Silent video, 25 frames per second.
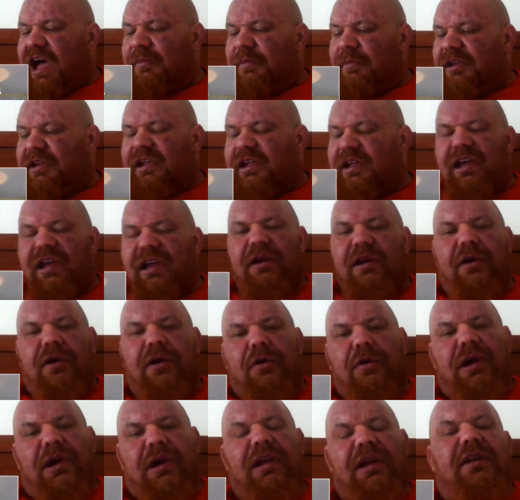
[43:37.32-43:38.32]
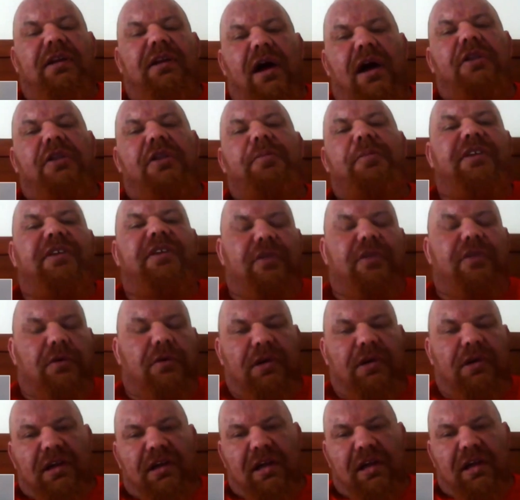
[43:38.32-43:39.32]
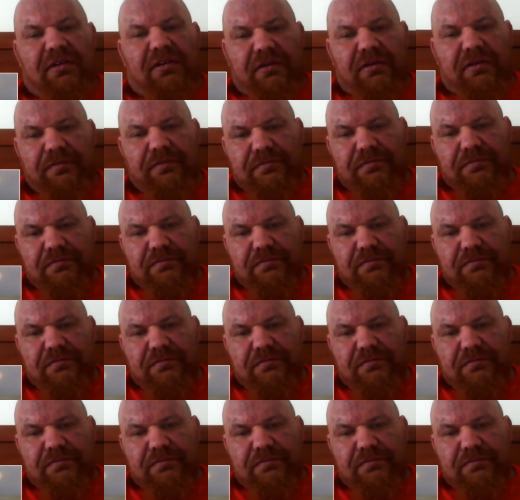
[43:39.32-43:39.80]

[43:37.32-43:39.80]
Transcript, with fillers: They're hammering the gear all week and they're out on the piss all weekend.